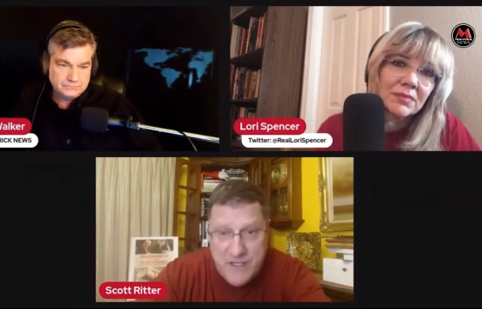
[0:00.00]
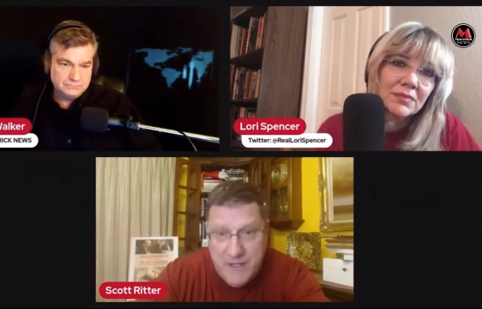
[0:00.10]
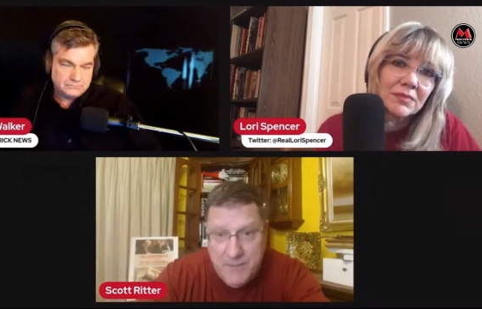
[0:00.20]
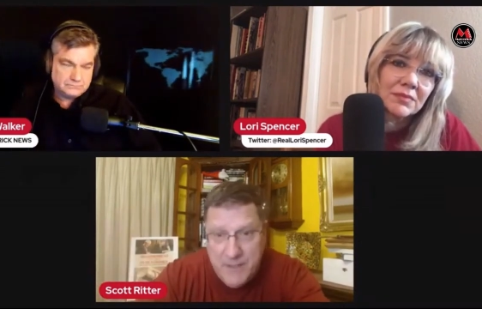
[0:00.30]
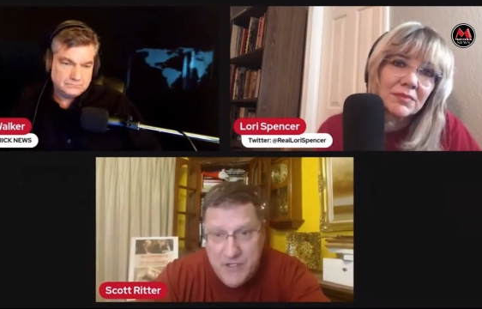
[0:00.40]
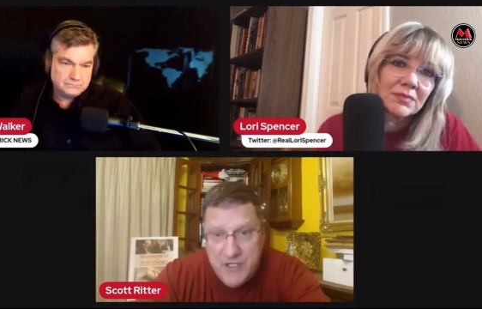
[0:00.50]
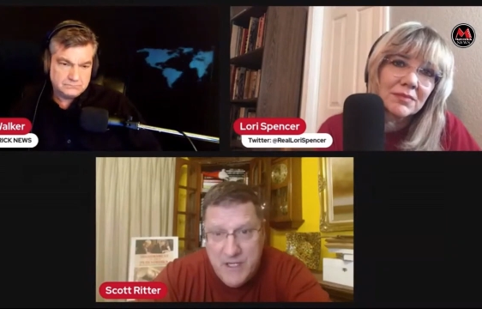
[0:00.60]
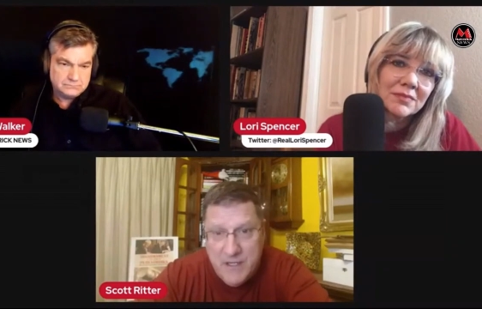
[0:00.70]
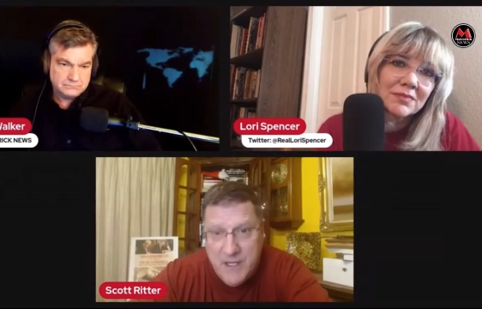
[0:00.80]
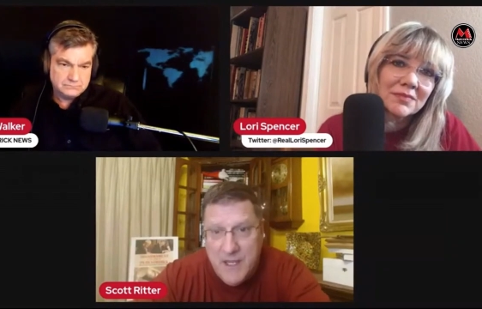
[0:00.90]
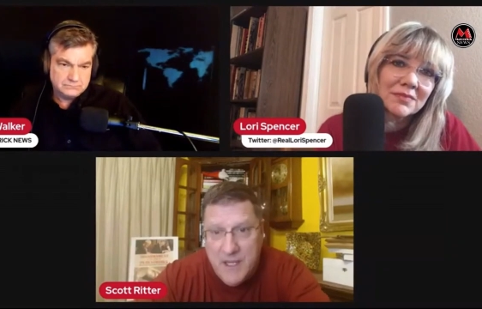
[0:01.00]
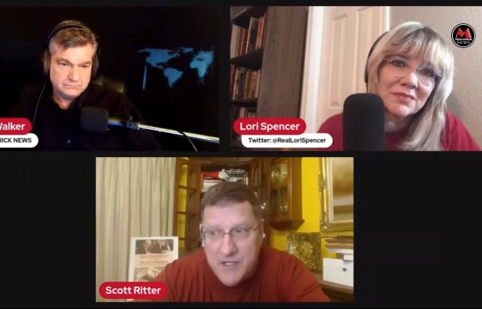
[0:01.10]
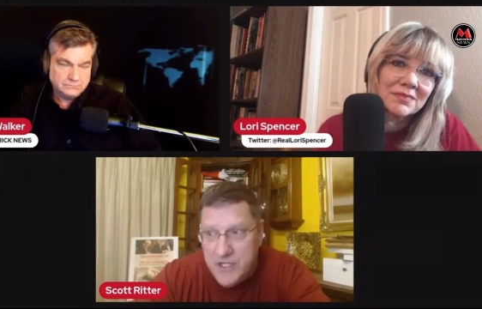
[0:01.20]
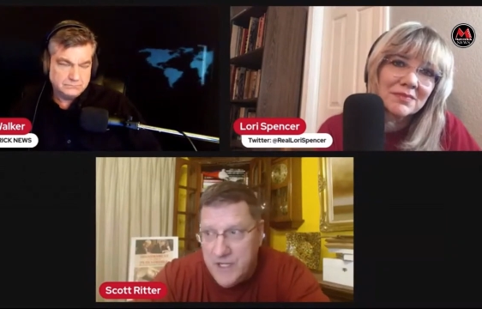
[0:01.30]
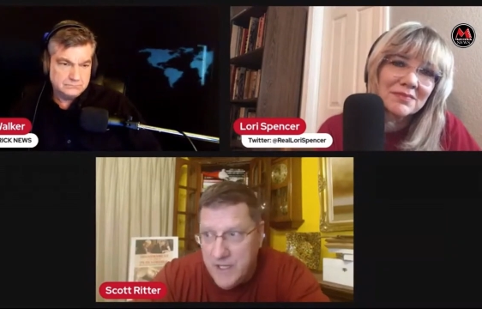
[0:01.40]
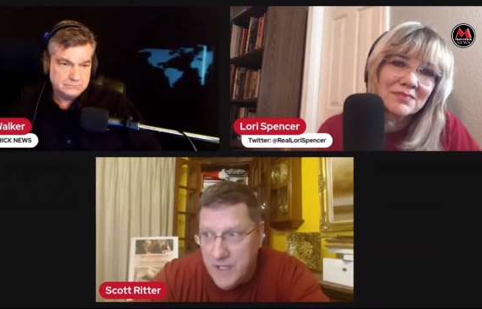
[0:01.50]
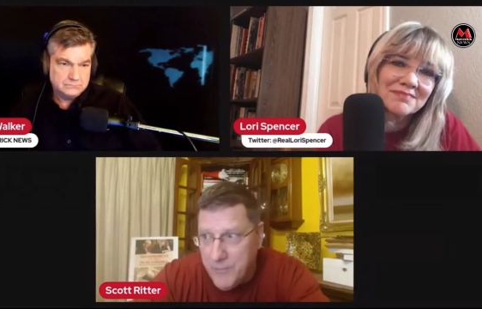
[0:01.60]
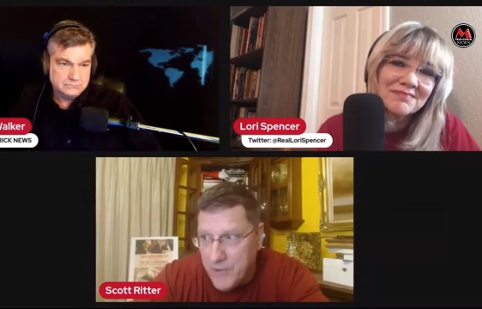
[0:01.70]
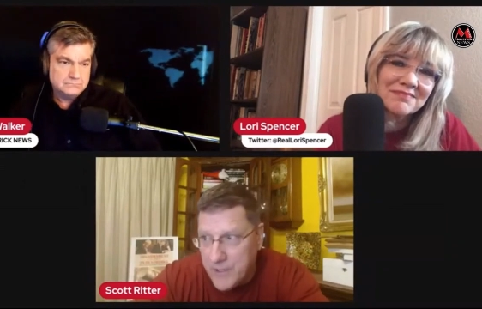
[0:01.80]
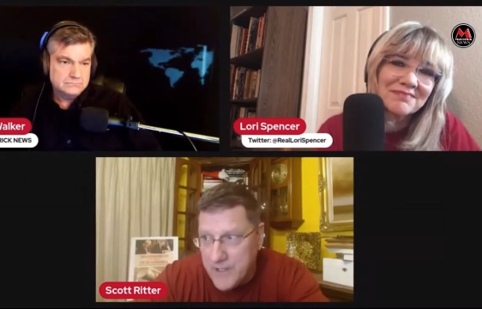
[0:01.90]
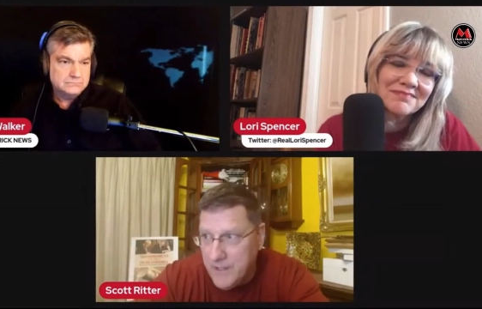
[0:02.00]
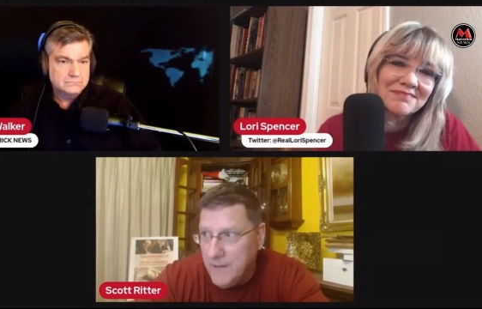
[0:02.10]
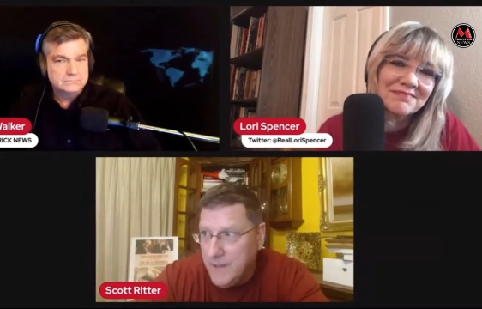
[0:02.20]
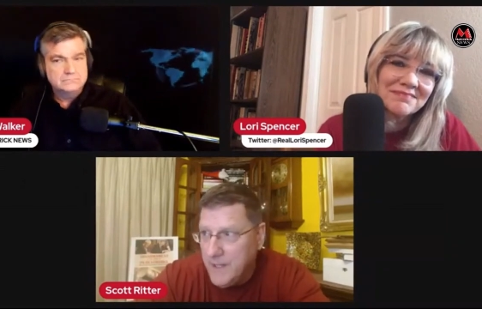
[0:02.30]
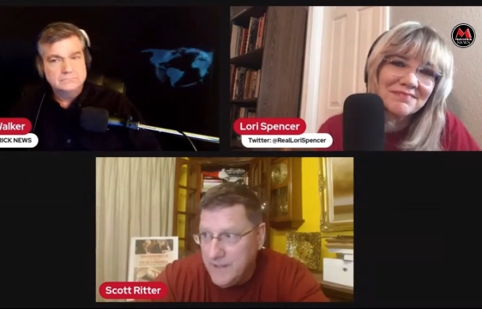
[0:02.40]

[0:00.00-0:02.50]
Speaker 1: did, but she she ended up working